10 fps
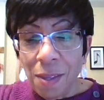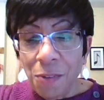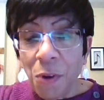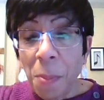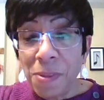
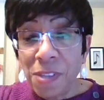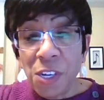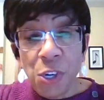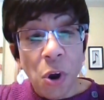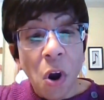
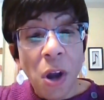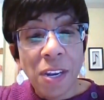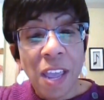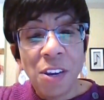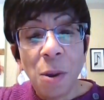represent your heart
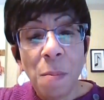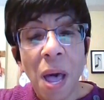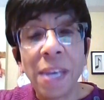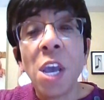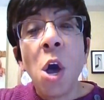and your
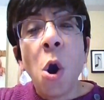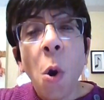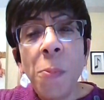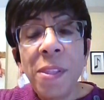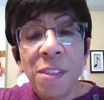mind,
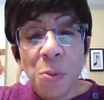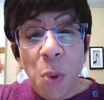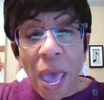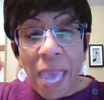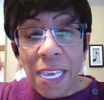open the
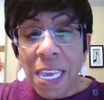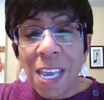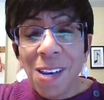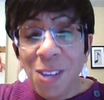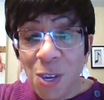way
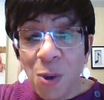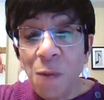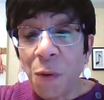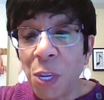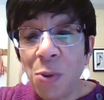in you
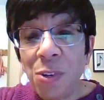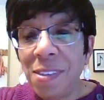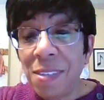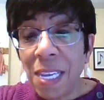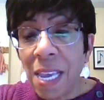for you to
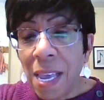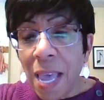see